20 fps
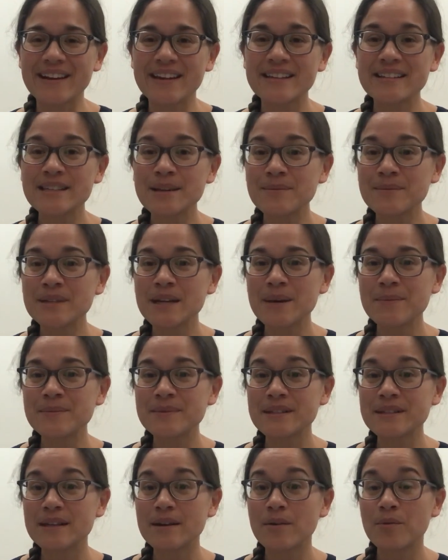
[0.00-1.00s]
And sometimes
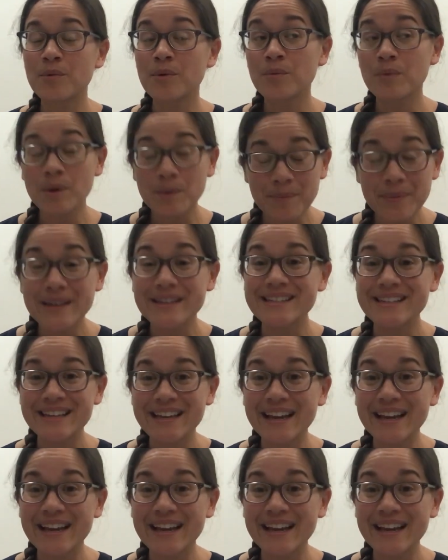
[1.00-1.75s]
when we're busy,